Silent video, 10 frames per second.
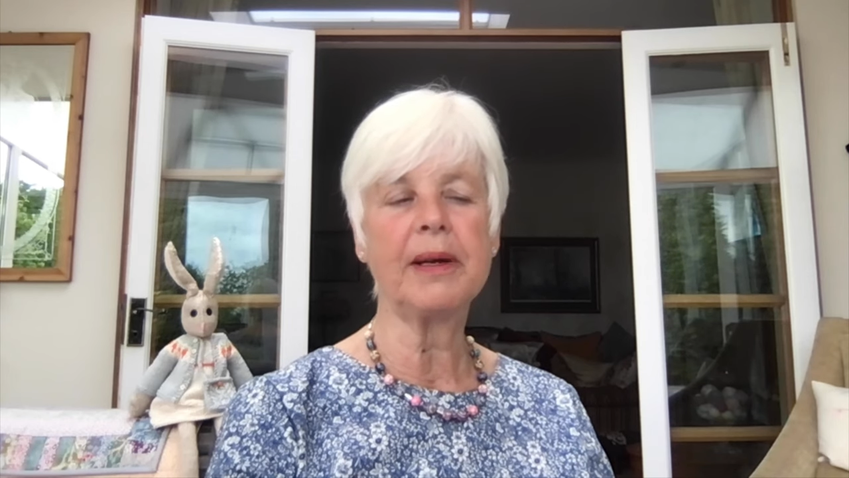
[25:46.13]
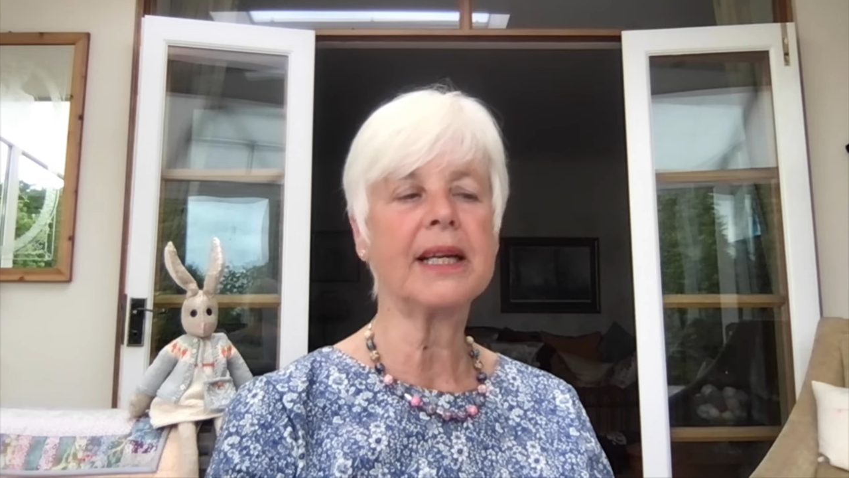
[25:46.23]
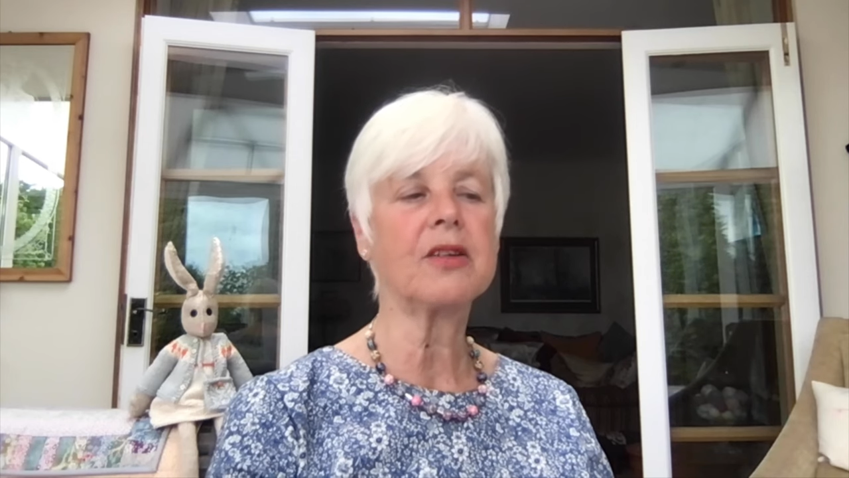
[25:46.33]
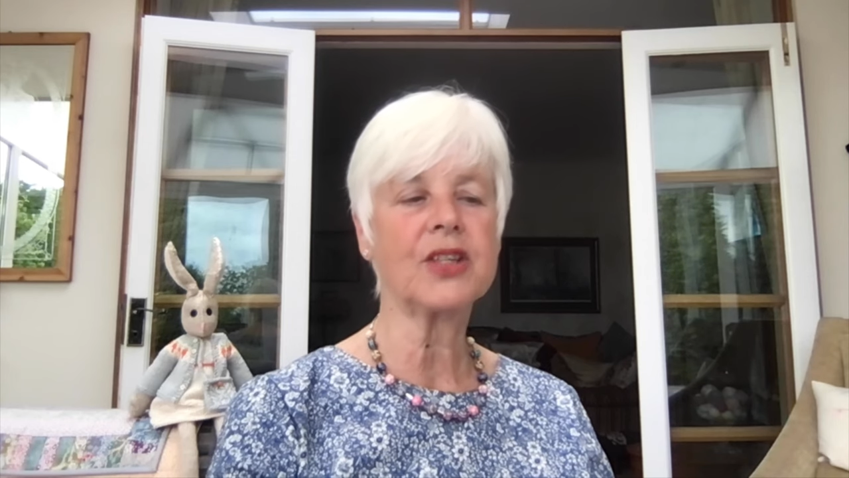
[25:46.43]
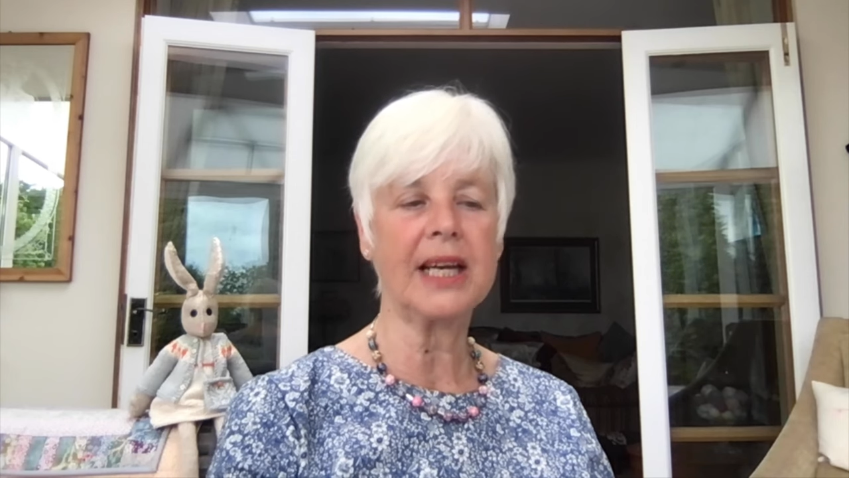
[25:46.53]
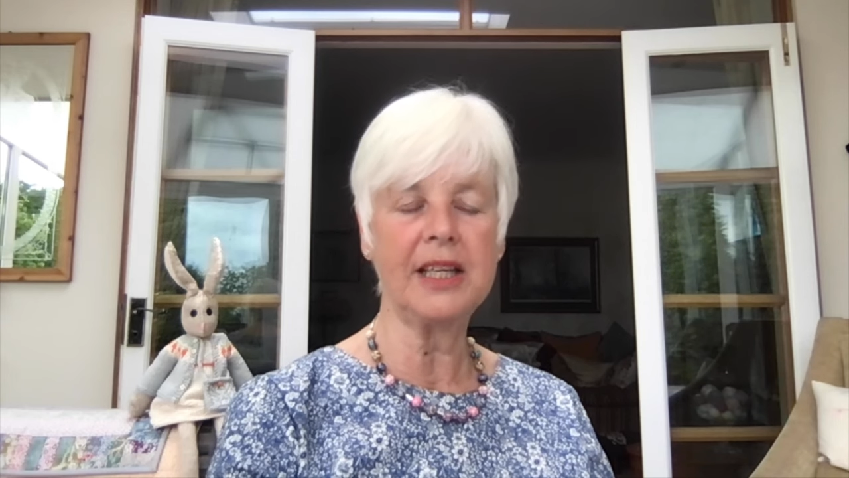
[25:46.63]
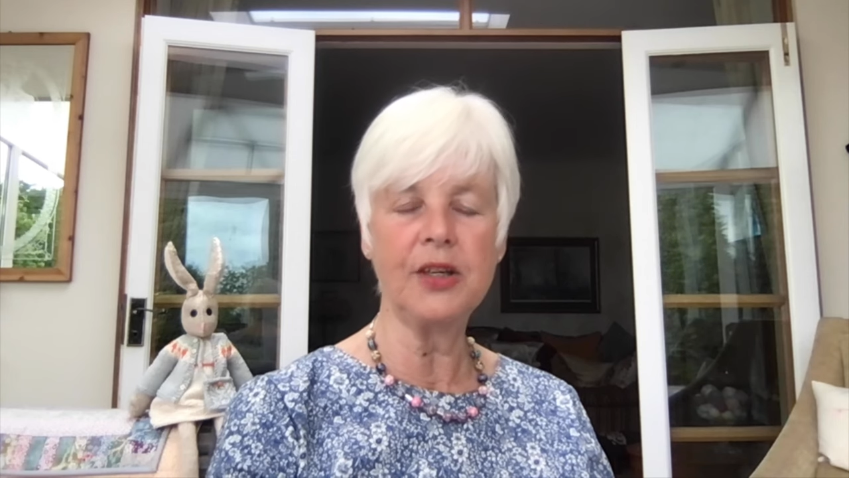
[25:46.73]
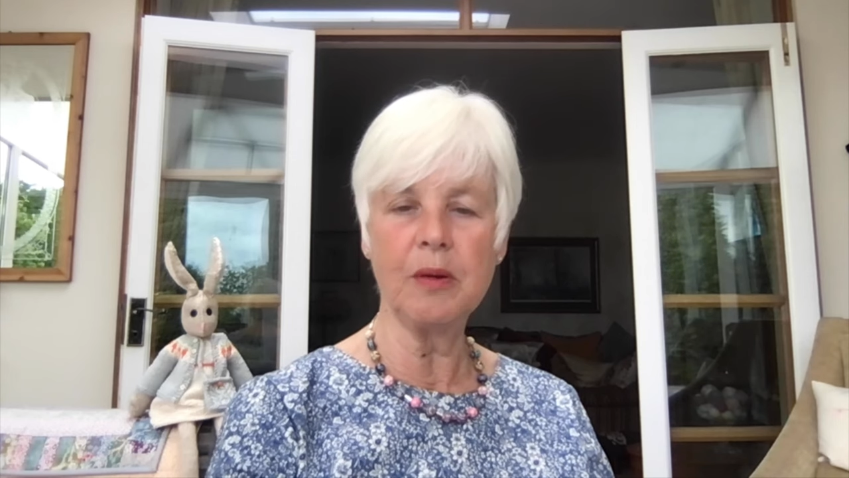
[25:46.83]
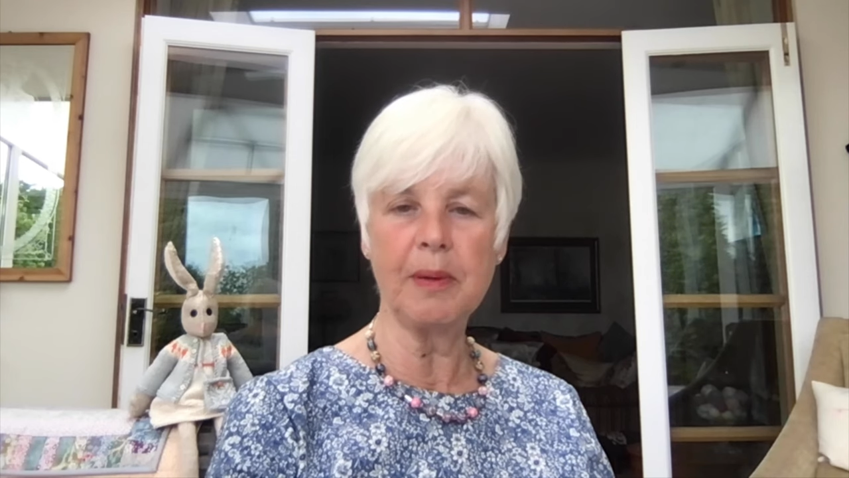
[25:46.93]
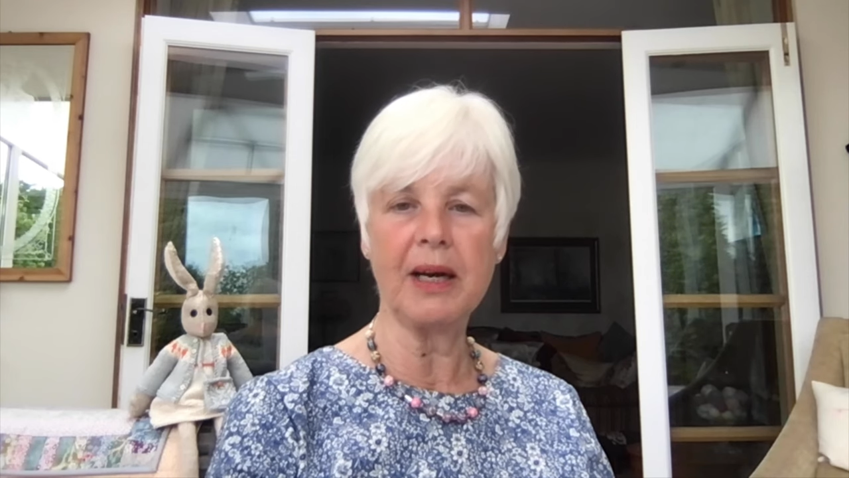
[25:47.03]
and I'll tell you
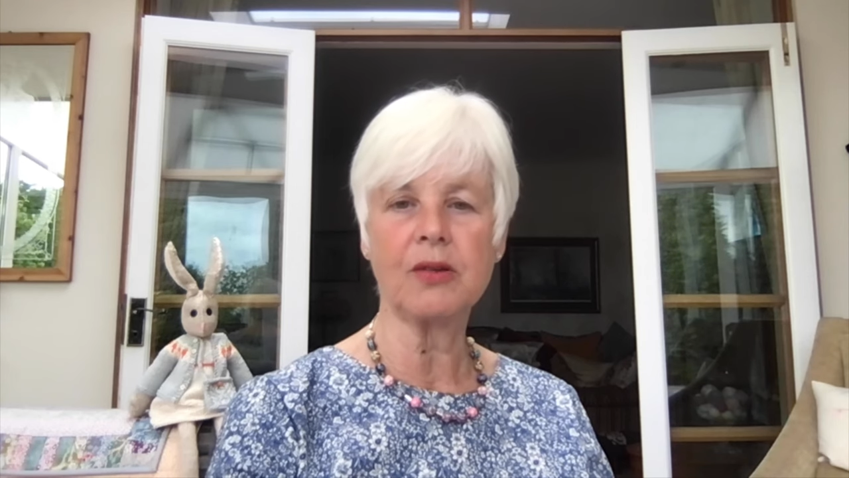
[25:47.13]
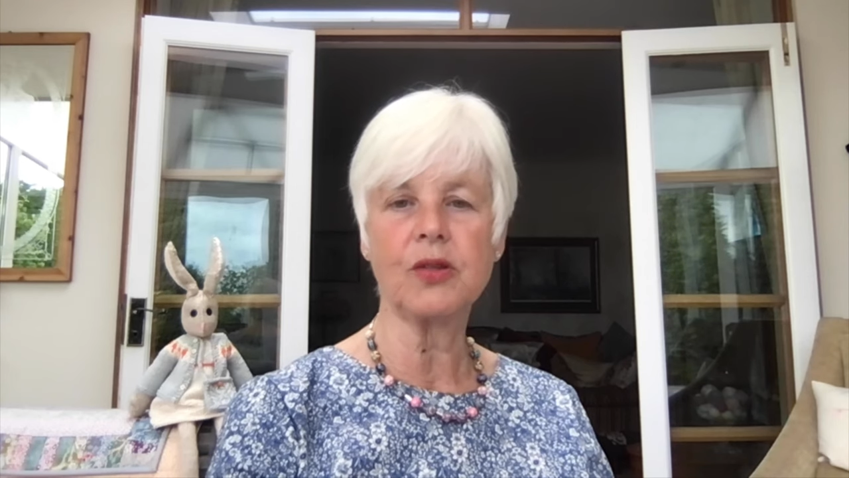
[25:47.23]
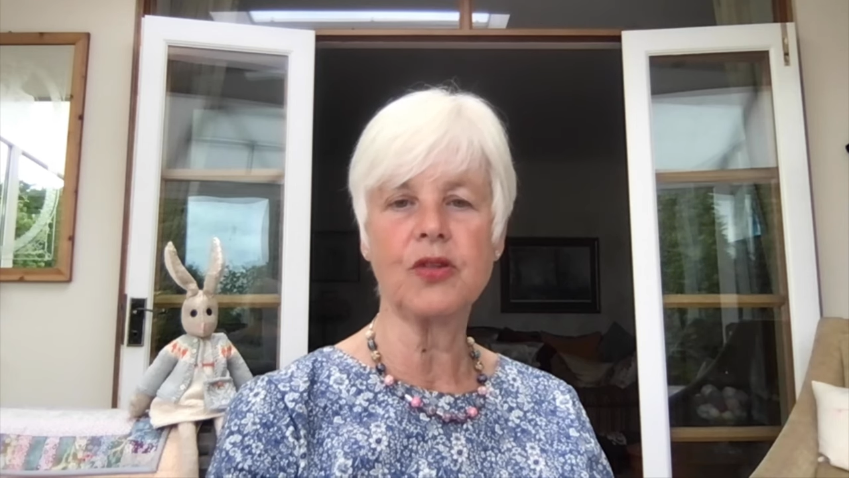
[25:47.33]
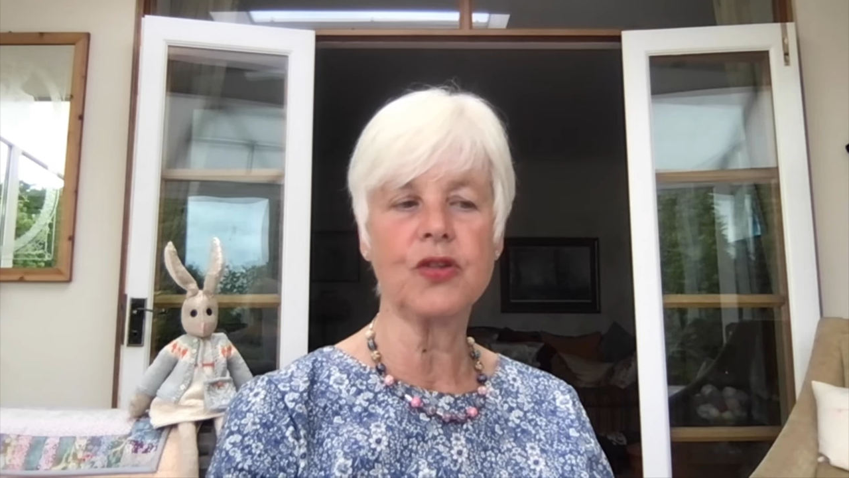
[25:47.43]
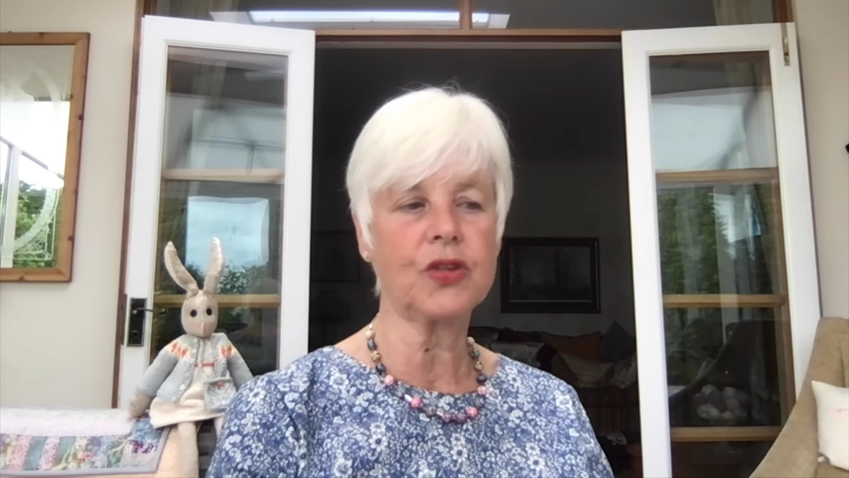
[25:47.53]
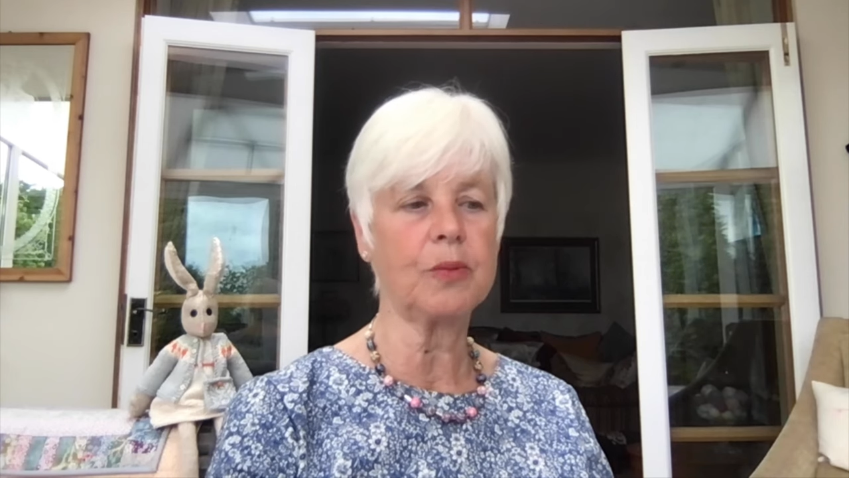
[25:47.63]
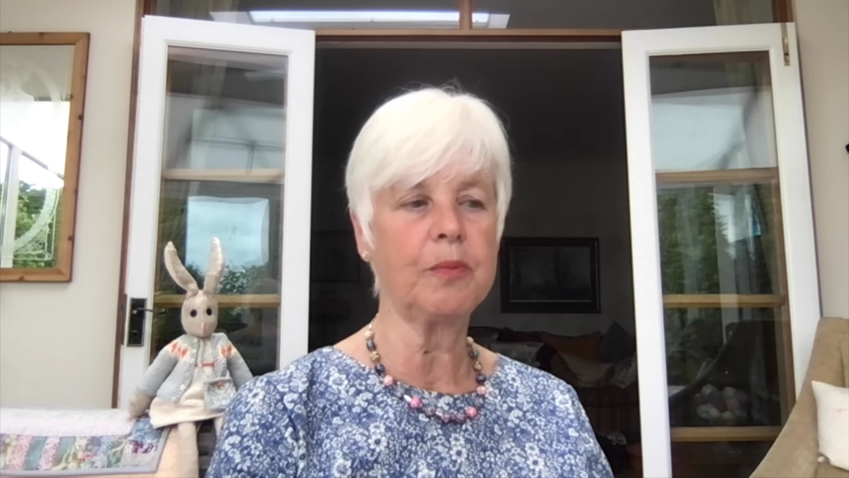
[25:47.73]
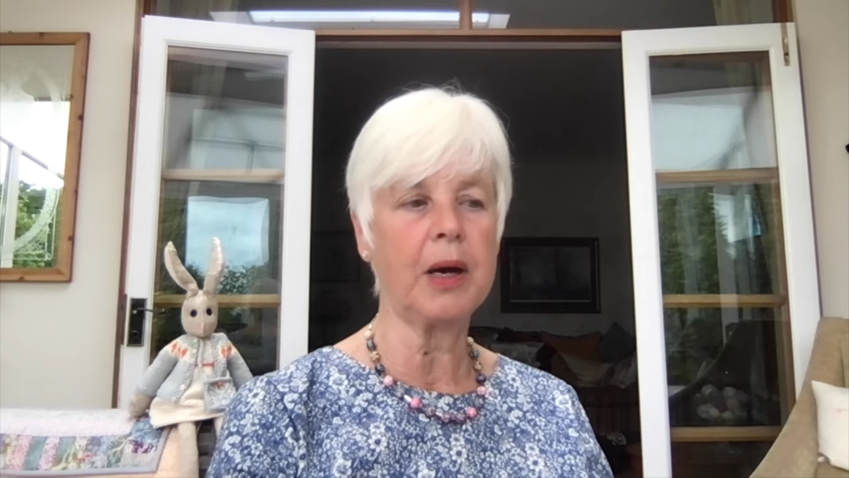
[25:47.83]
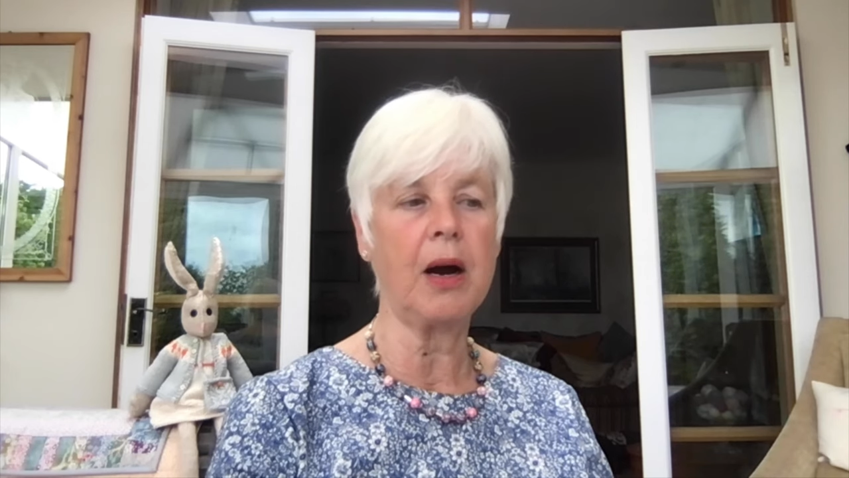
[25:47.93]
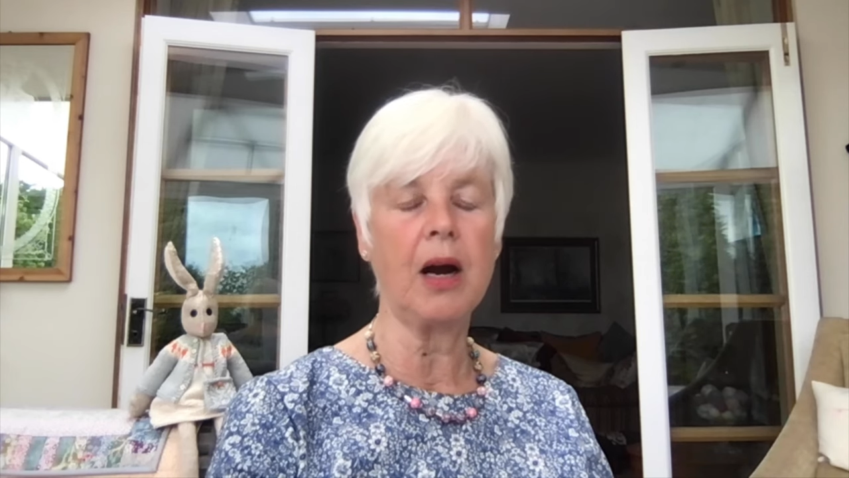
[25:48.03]
about Goodnestone
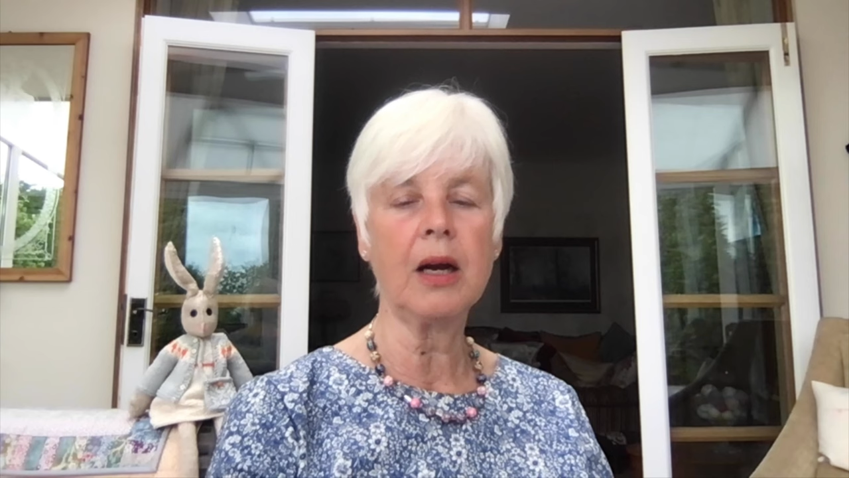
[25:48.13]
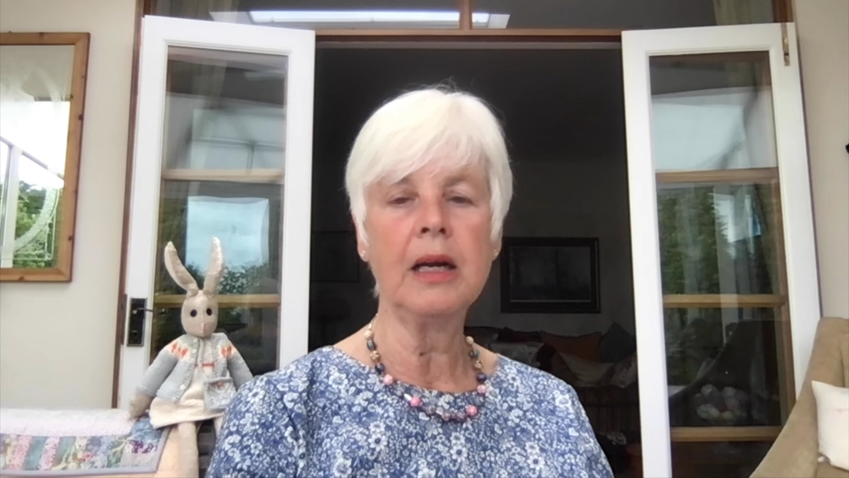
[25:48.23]
Park